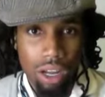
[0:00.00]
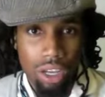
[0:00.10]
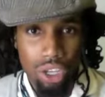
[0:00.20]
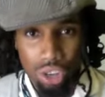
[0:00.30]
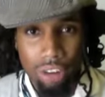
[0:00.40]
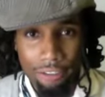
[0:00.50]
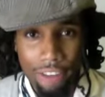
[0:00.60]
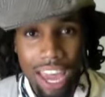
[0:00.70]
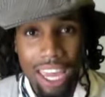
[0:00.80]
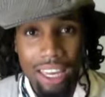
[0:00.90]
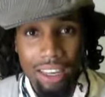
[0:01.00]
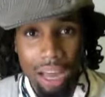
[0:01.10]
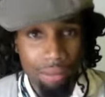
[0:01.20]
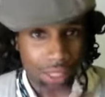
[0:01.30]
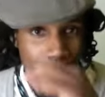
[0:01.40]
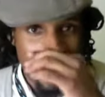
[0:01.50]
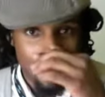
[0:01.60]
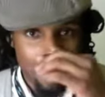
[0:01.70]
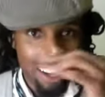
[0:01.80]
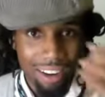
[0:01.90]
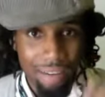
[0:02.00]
you're fake. I'm sorry.